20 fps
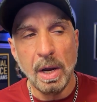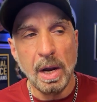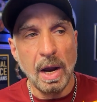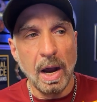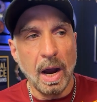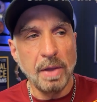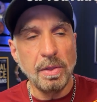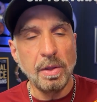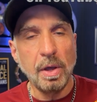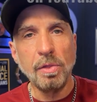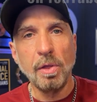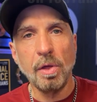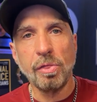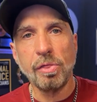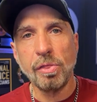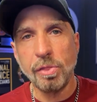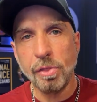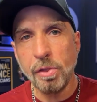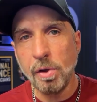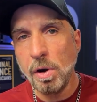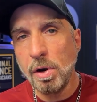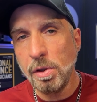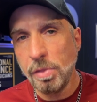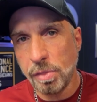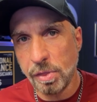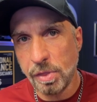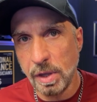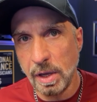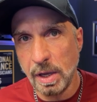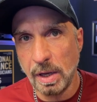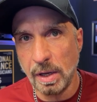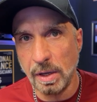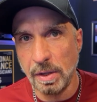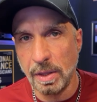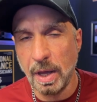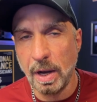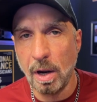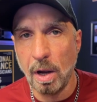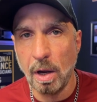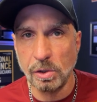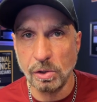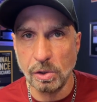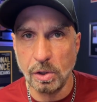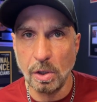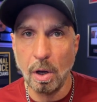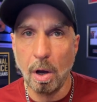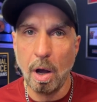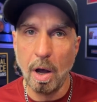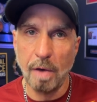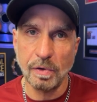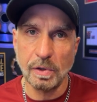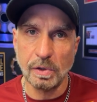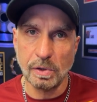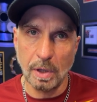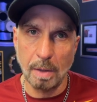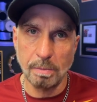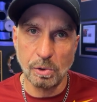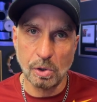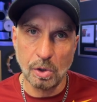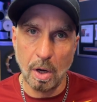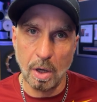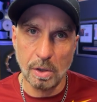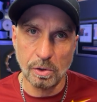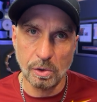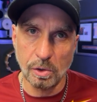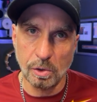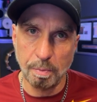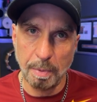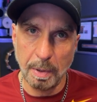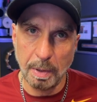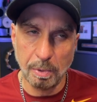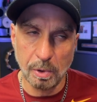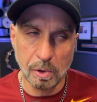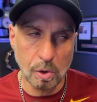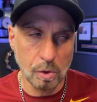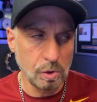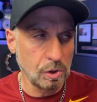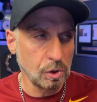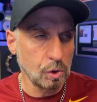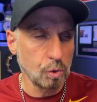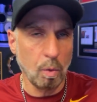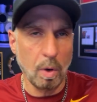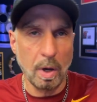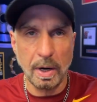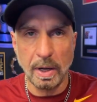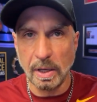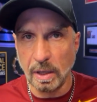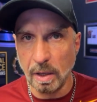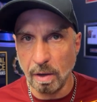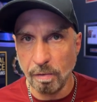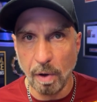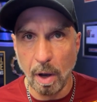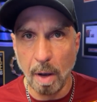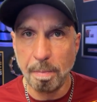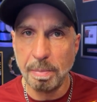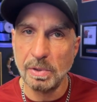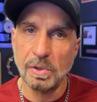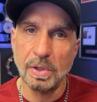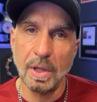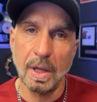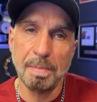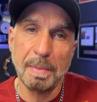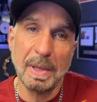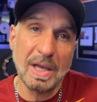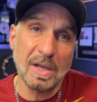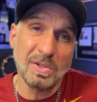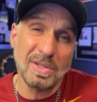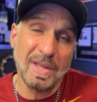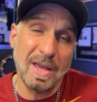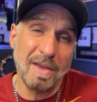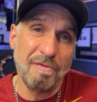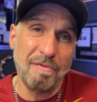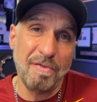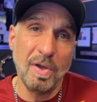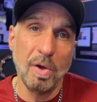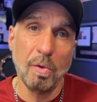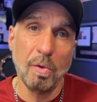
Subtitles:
And then the third thing that actually oftentimes causes people to just want to give up is that because they feel